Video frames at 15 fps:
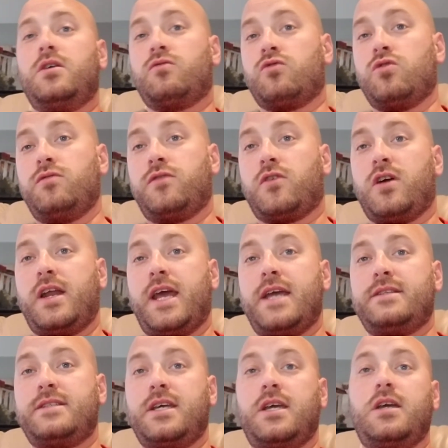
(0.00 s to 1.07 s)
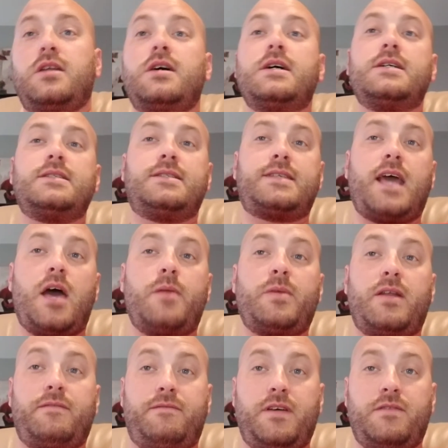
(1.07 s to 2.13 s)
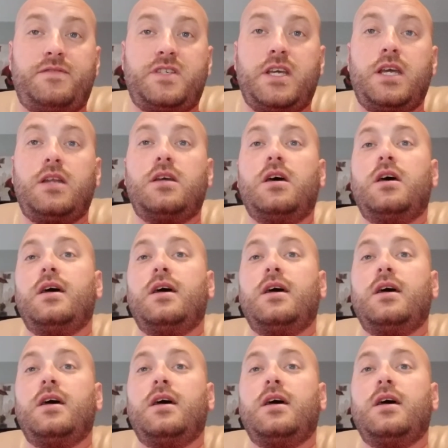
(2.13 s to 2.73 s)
Roofer at 18, Sam at 15,